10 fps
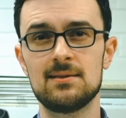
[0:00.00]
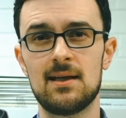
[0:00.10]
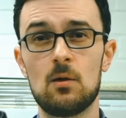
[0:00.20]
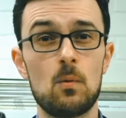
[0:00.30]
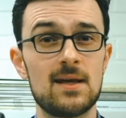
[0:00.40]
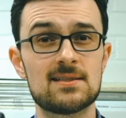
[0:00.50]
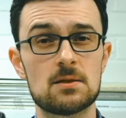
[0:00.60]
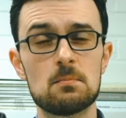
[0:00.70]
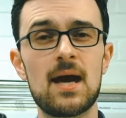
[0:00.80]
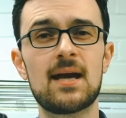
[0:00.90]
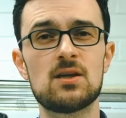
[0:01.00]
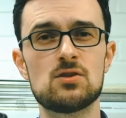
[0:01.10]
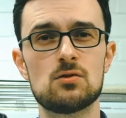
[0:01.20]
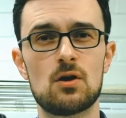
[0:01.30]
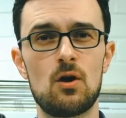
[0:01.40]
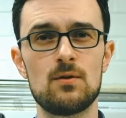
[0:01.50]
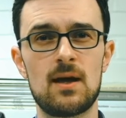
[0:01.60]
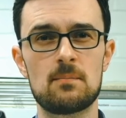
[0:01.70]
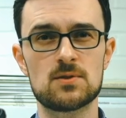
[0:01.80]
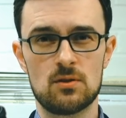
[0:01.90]
and ways to package your code
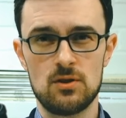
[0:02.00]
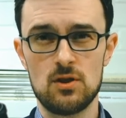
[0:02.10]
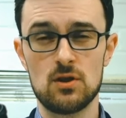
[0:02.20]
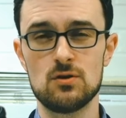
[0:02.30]
up so that you can